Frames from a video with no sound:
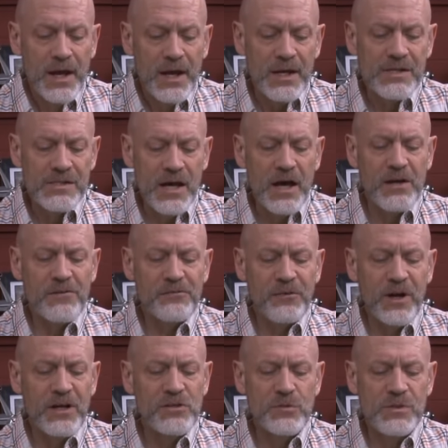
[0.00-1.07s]
is
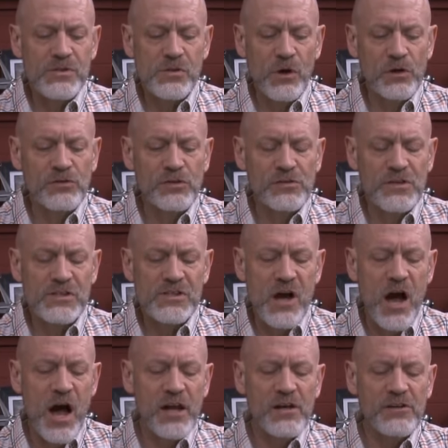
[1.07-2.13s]
unafraid to resort to
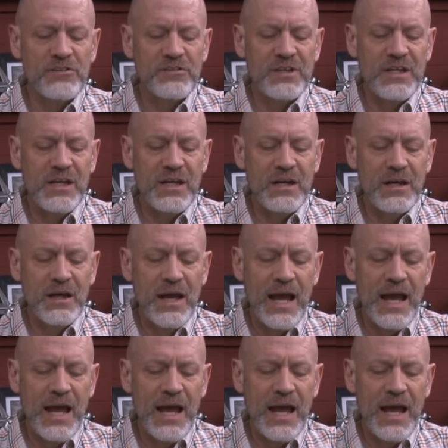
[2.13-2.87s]
dishonesty